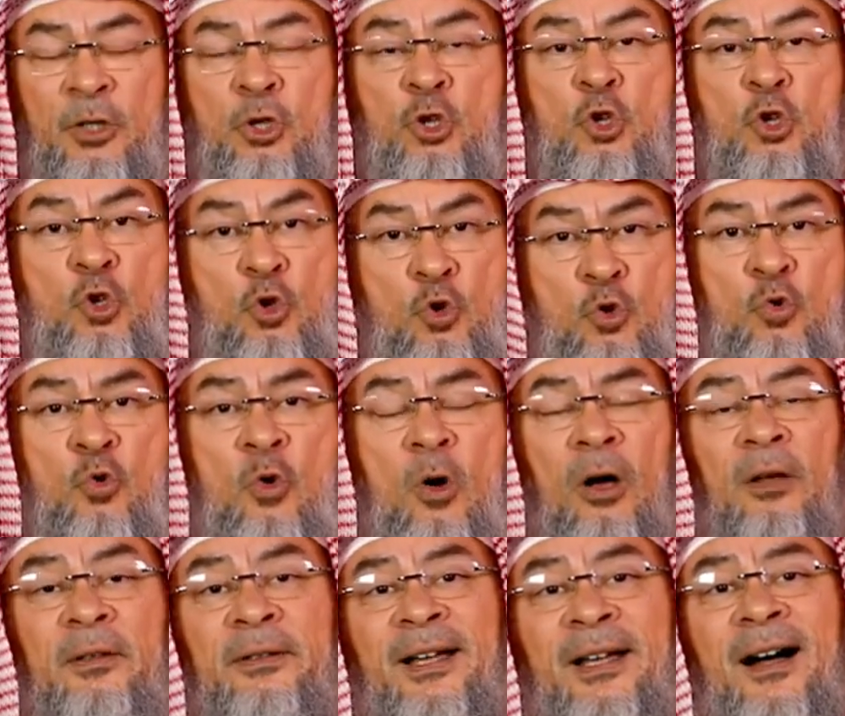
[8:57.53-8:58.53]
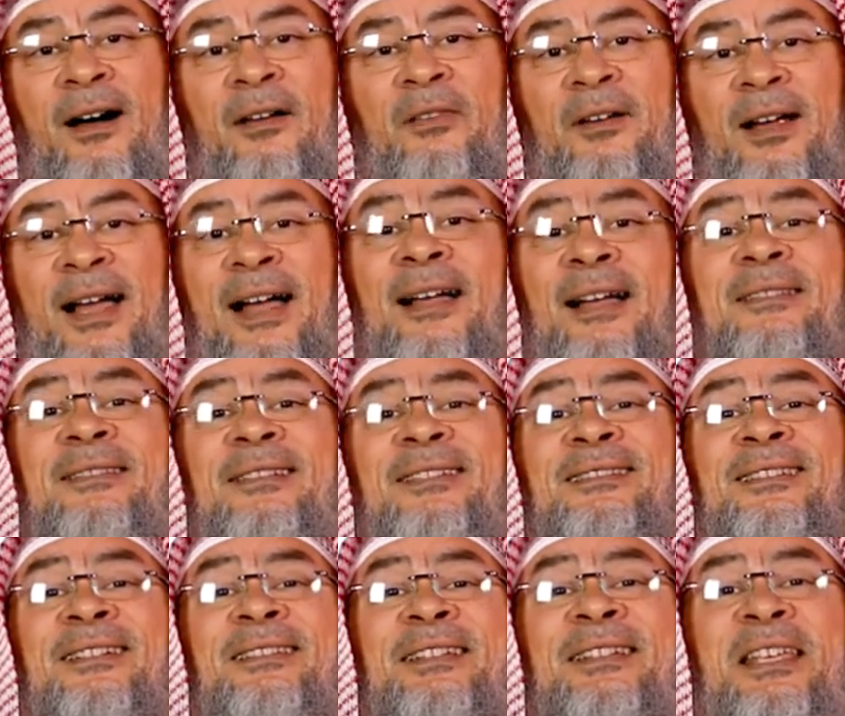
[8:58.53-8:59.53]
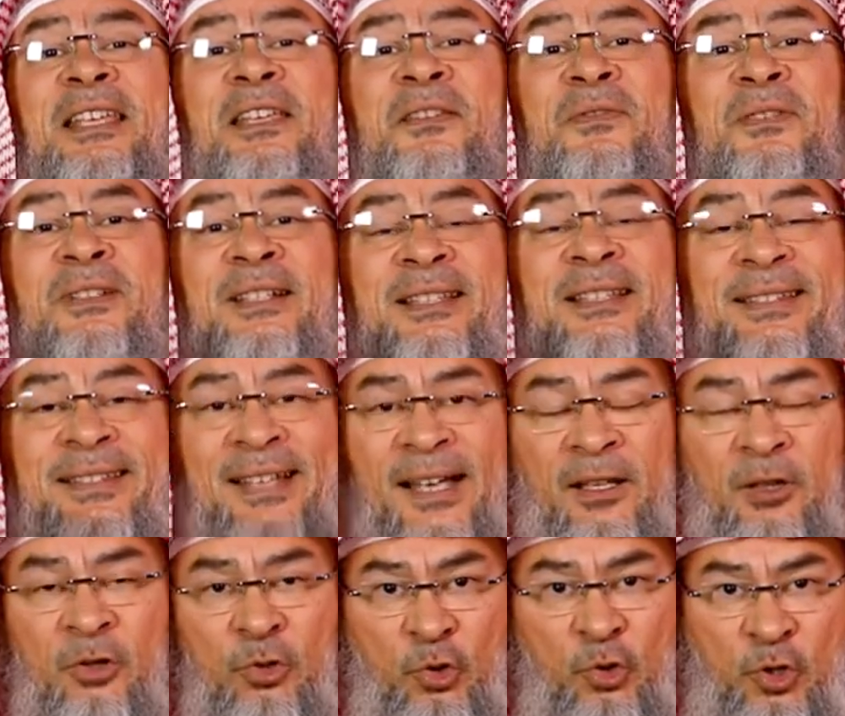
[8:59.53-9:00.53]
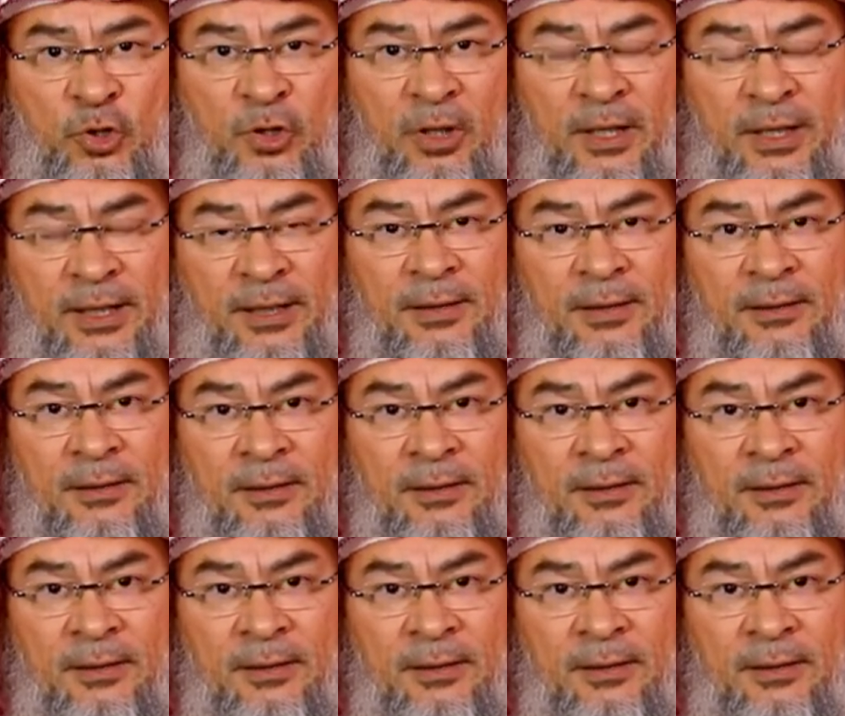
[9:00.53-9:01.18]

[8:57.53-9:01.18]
You, on the other hand, did not even intend to start it.